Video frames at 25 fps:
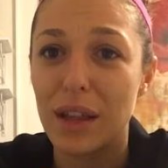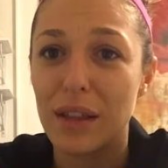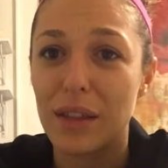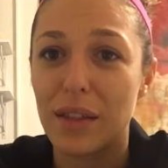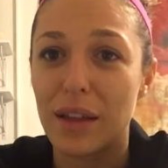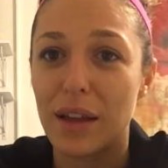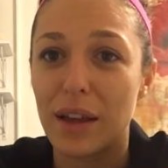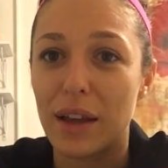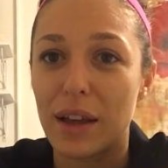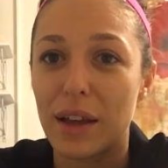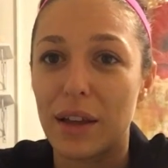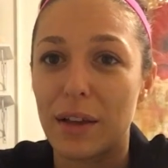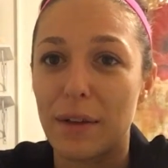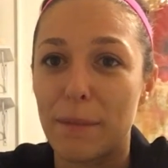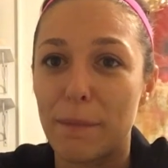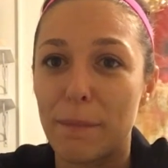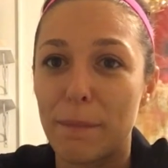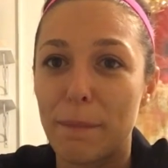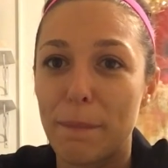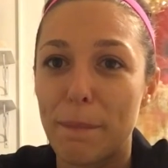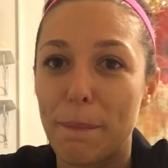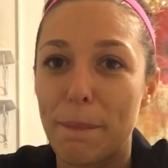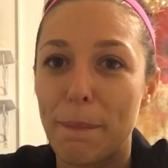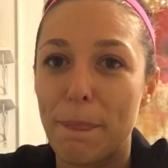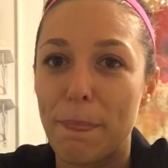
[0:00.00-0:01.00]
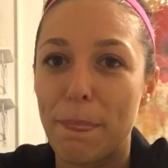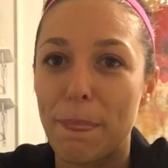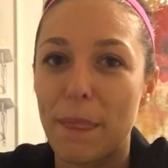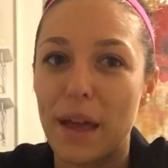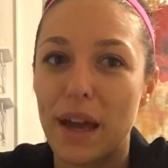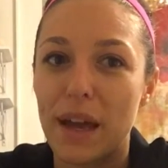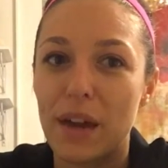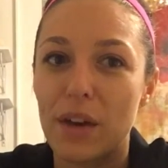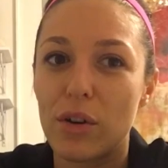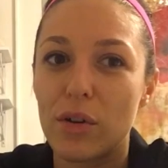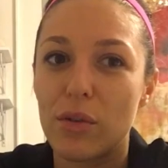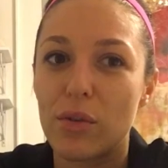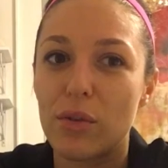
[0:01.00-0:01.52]
Like,
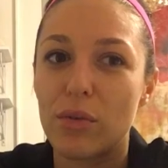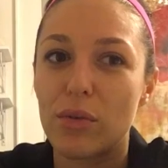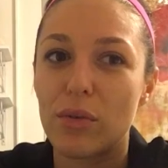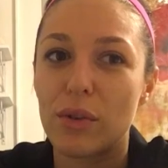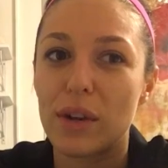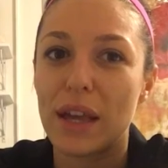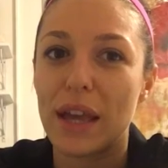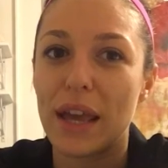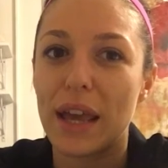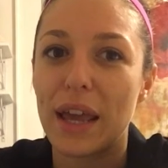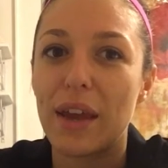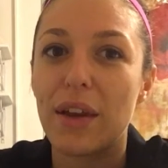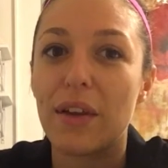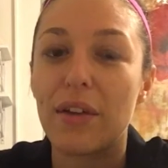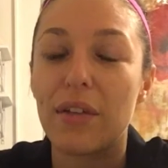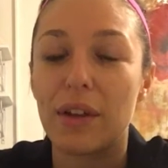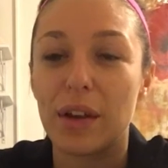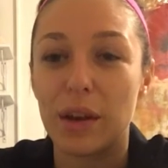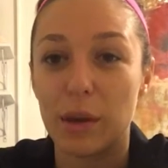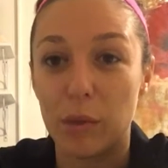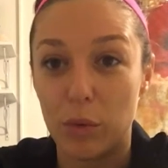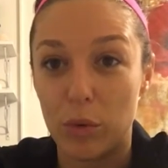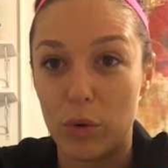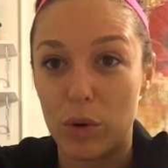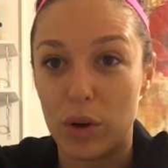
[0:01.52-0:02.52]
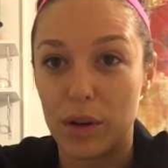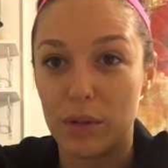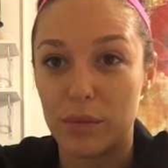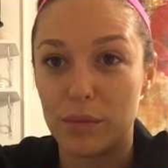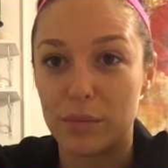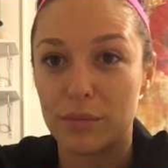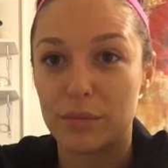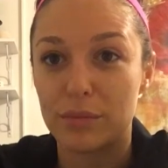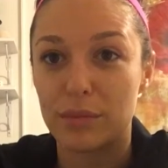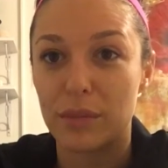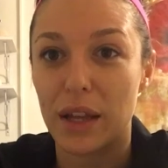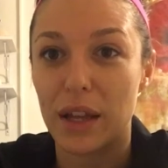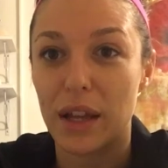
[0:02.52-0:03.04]
I don't care anymore.
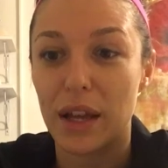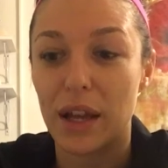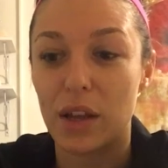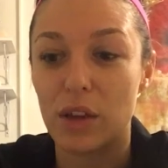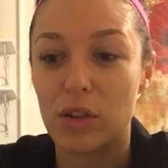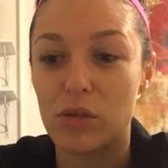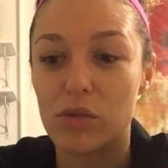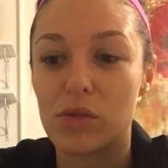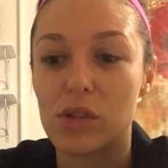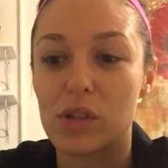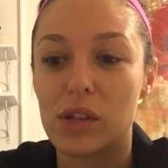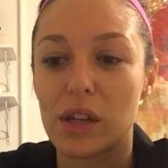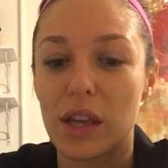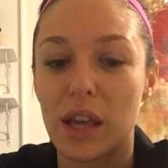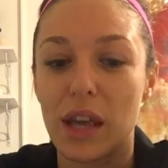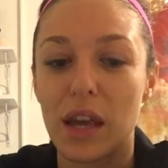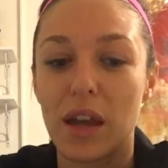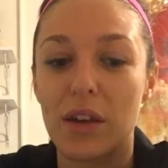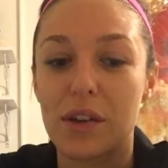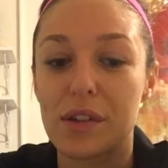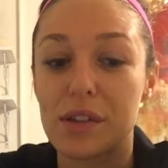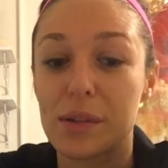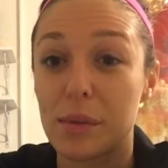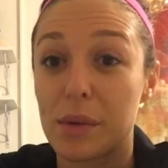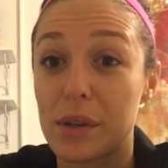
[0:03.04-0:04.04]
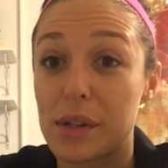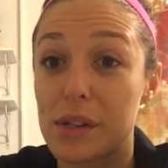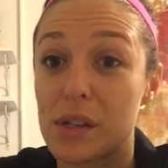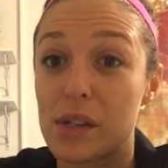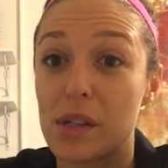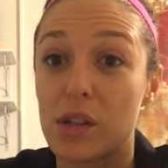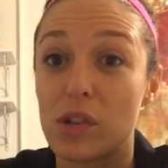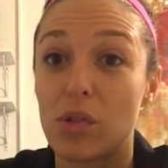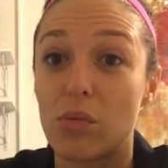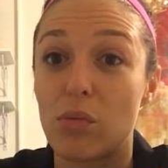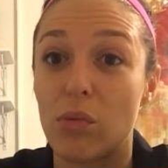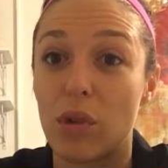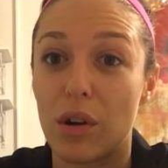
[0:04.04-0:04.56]
Like, I used to care because I'm going to see
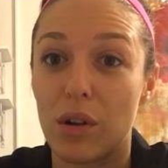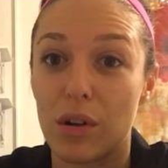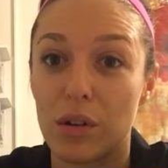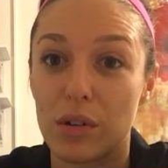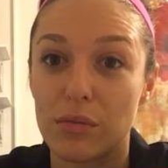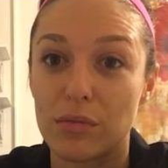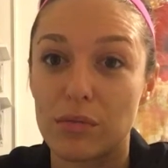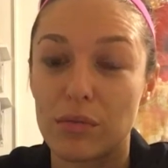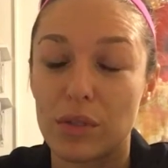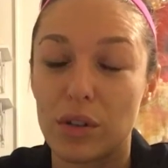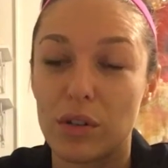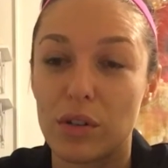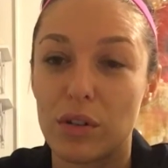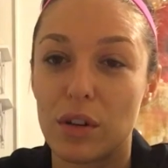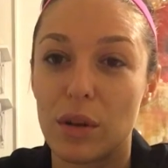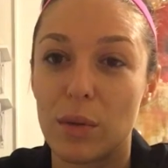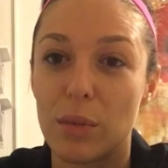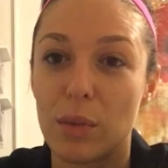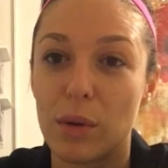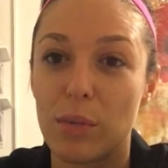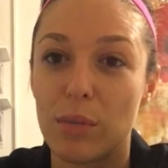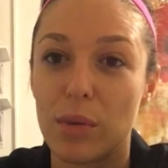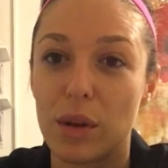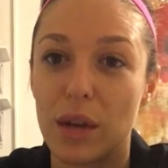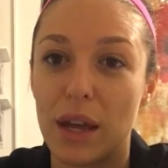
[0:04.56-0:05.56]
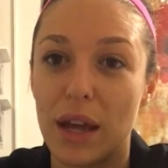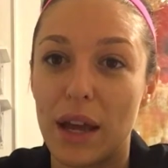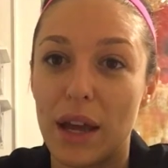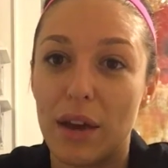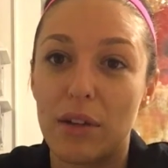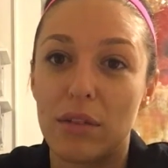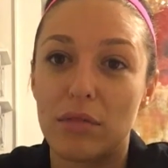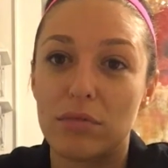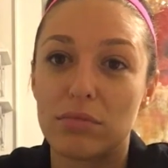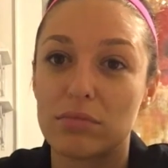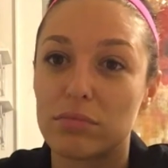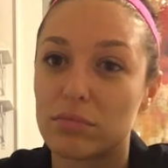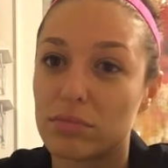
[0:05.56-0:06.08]
you tomorrow. You know what I mean? But
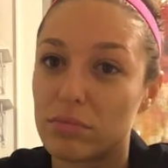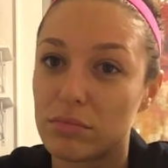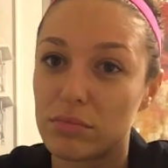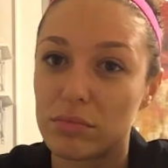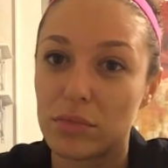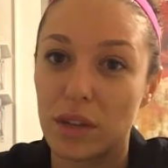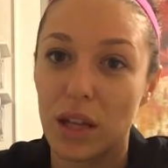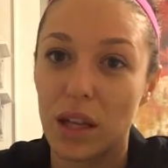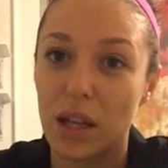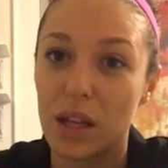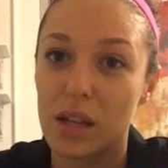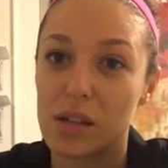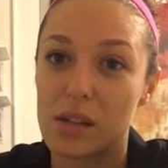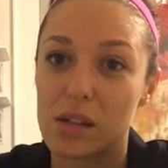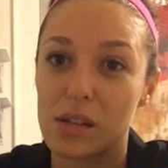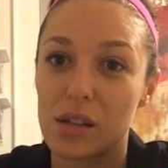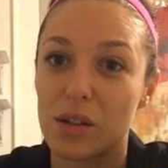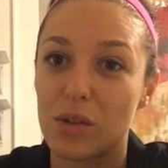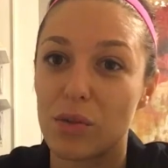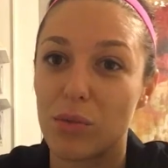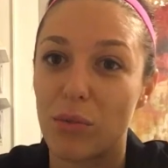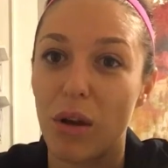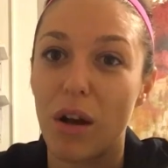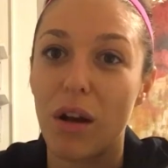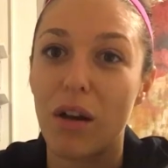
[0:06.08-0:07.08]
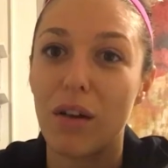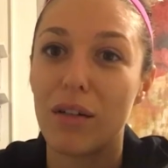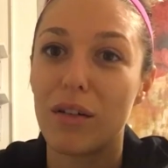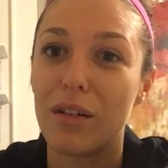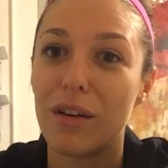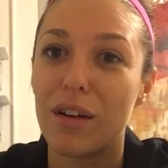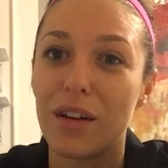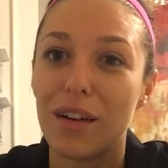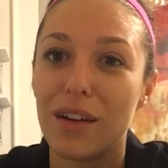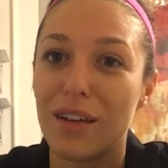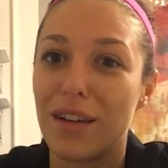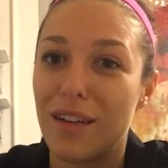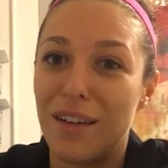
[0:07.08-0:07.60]
now, I'm going to see you tomorrow.
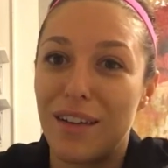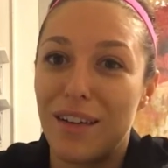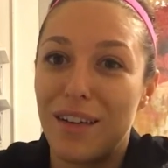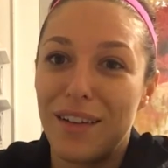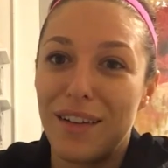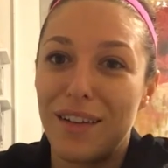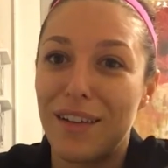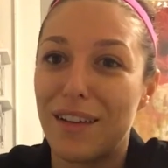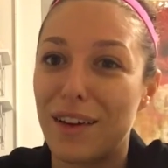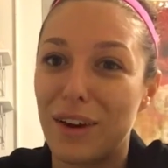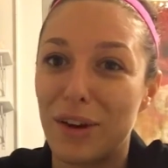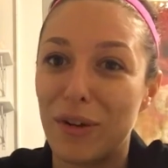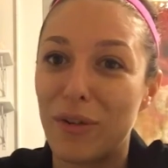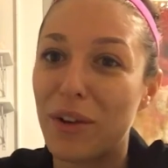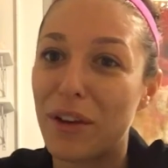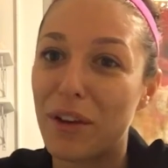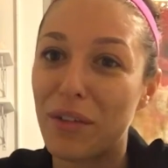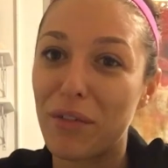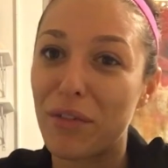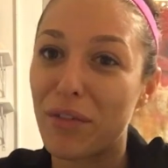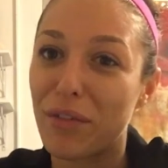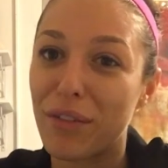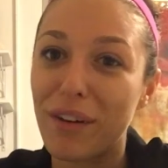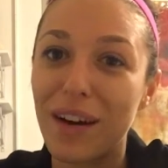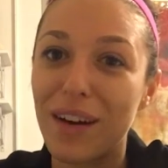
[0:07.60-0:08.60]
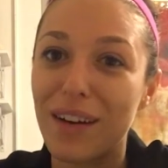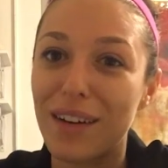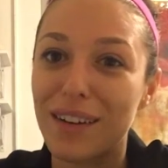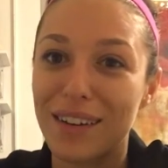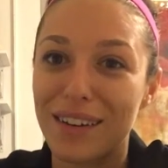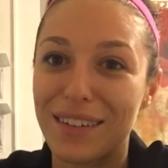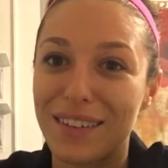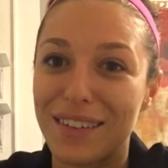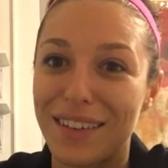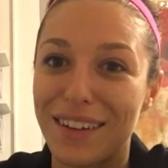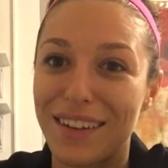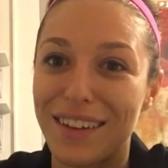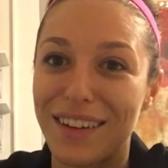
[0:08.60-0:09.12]
I don't give a fuck.
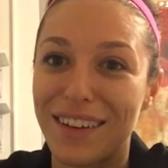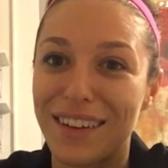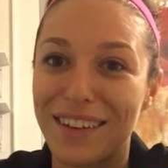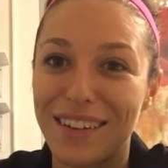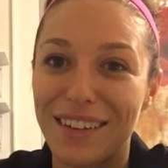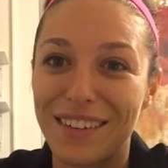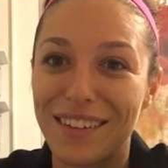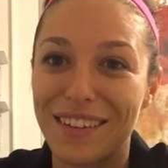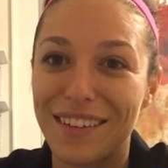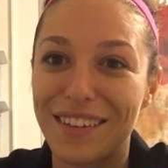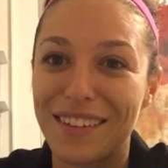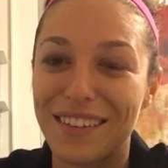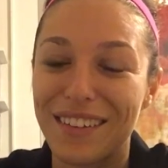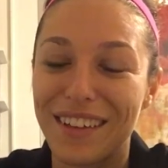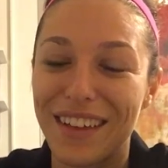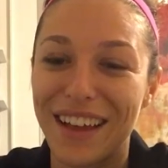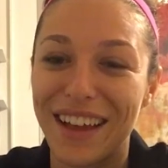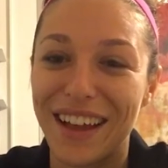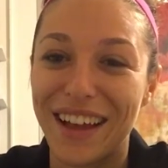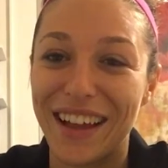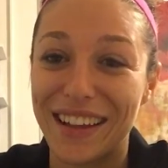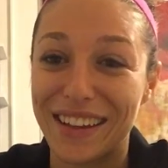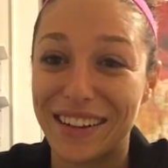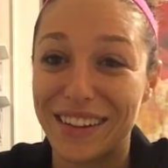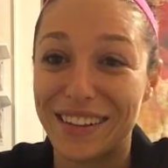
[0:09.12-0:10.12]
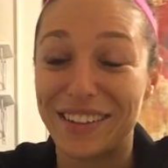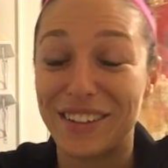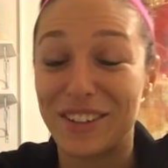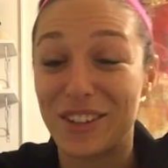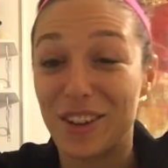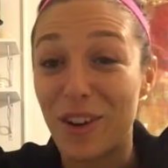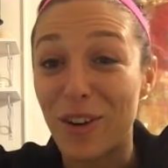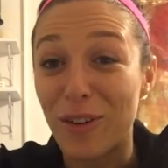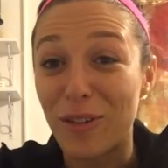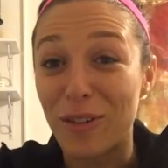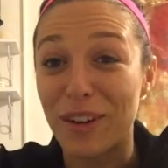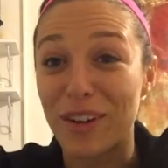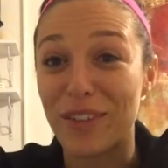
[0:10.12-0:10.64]
Like, I
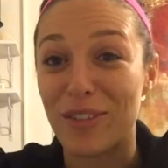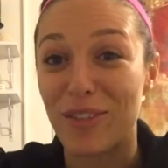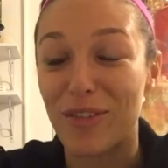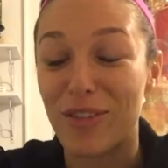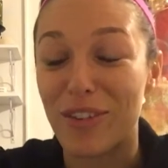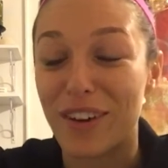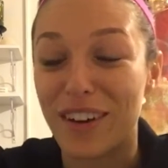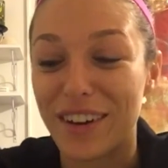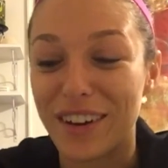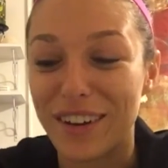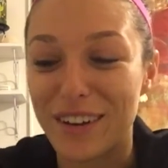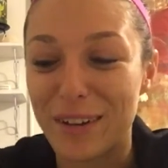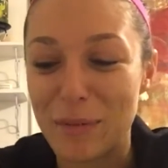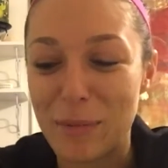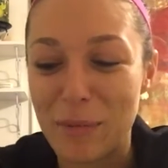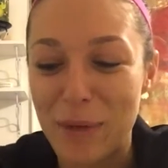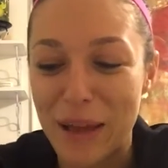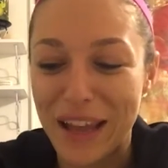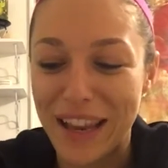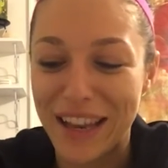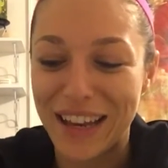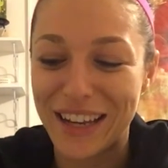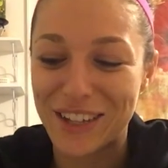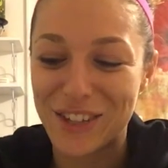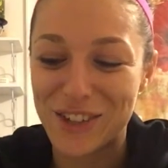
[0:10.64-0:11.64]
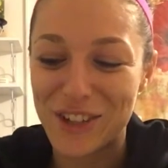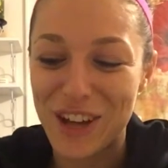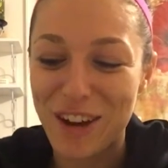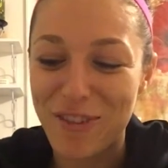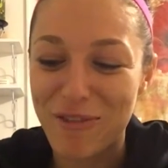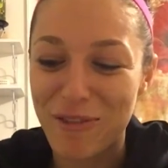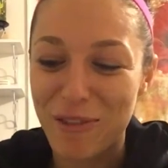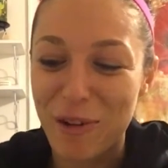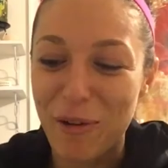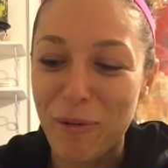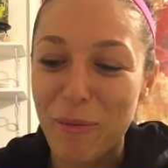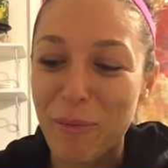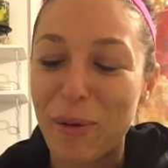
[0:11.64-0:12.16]
don't give a fuck in
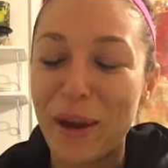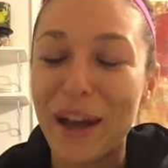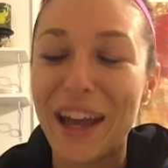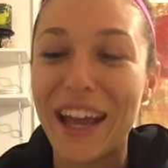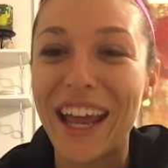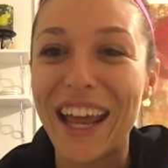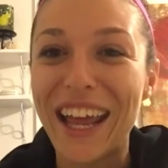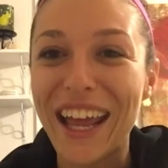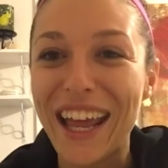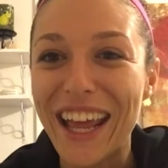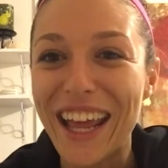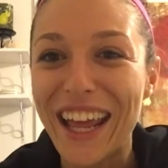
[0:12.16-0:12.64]
general, but